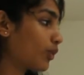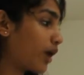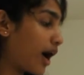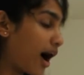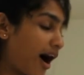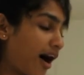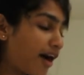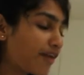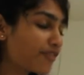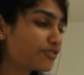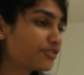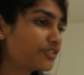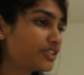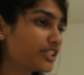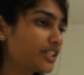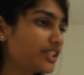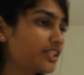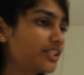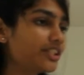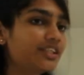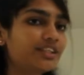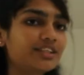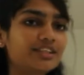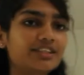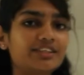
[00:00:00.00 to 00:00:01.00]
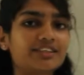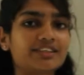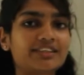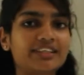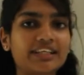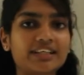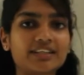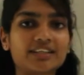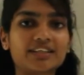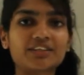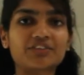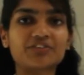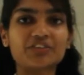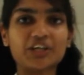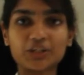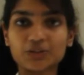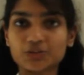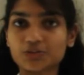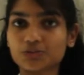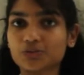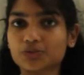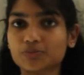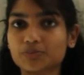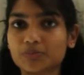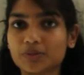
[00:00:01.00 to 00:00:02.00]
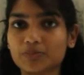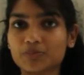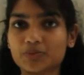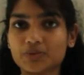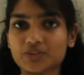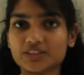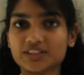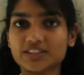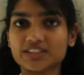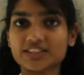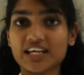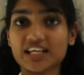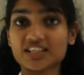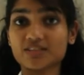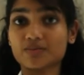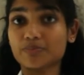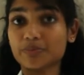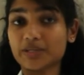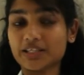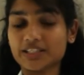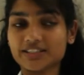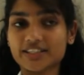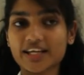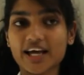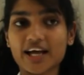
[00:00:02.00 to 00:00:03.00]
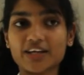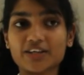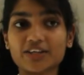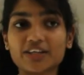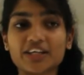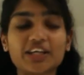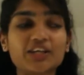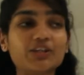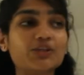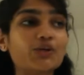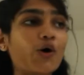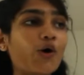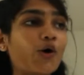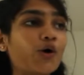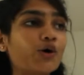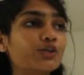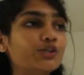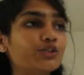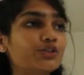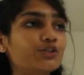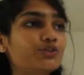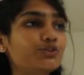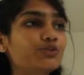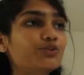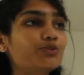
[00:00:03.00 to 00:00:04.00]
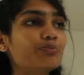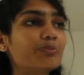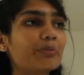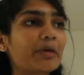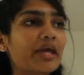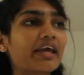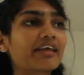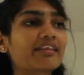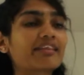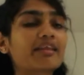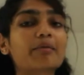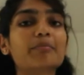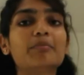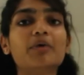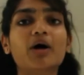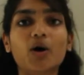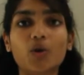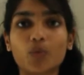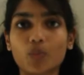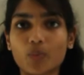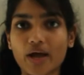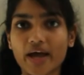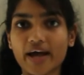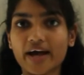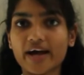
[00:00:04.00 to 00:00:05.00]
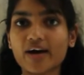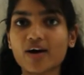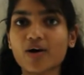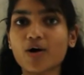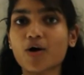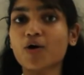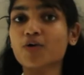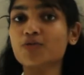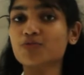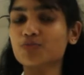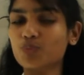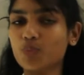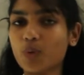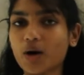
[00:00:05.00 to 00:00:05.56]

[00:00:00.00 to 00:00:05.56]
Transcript: after the recruitment process has been done in order to make them aware of